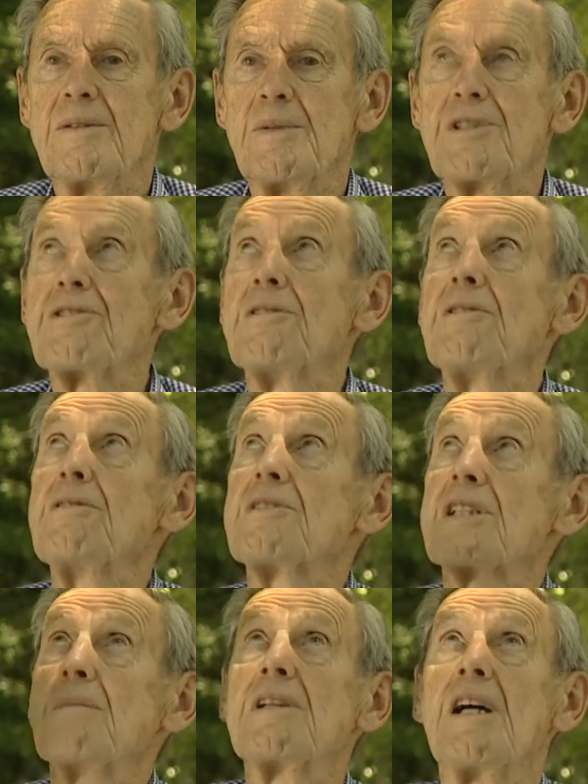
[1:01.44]
which you use
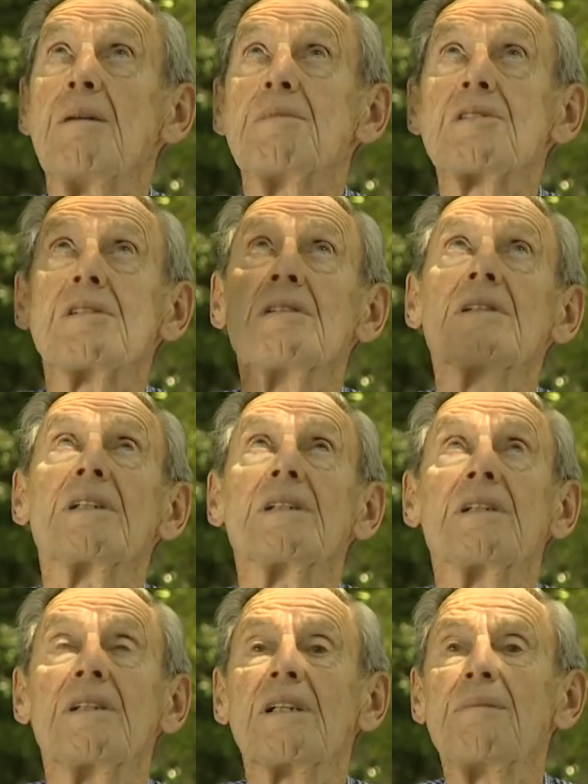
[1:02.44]
sometimes to look at
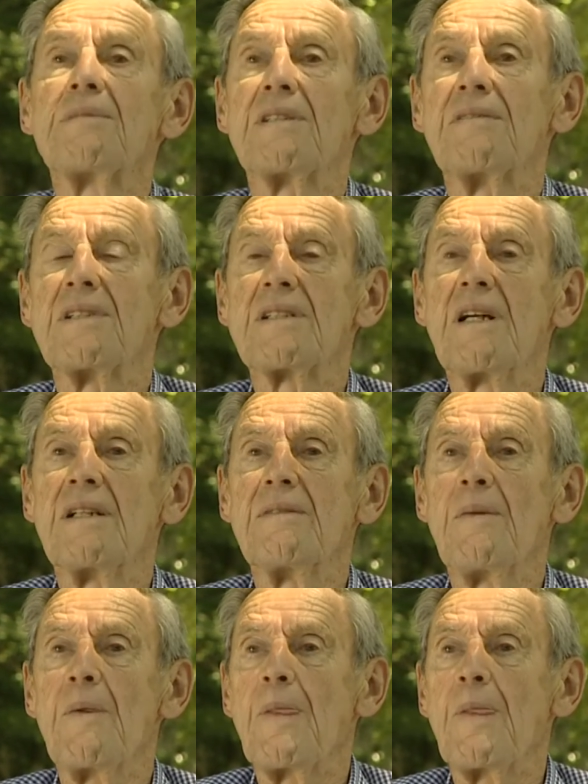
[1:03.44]
an eclipse of the sun,